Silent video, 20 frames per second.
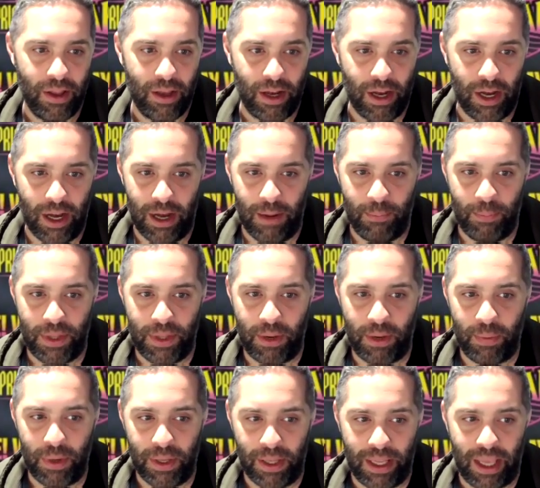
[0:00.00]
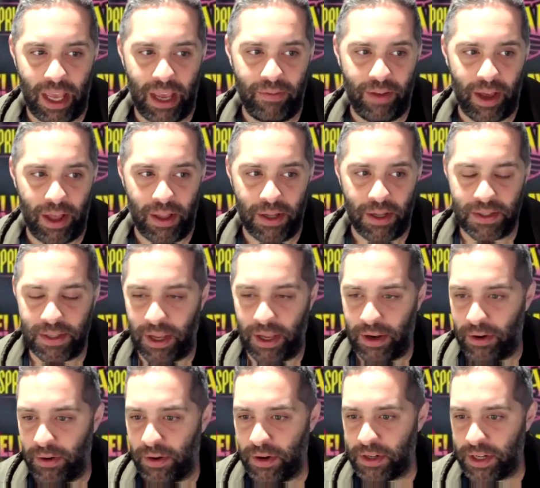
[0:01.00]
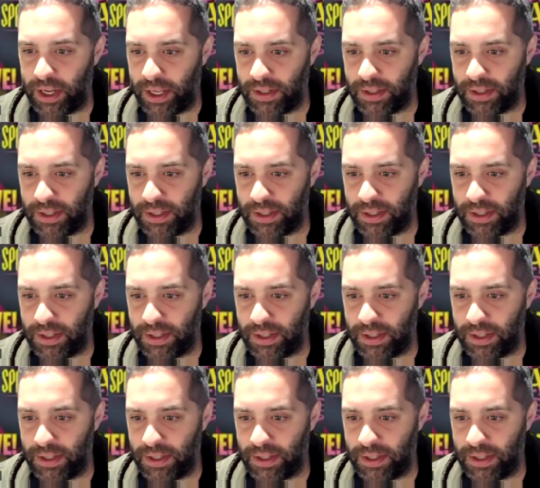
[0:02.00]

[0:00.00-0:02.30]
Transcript: but they really gave Alexander a chance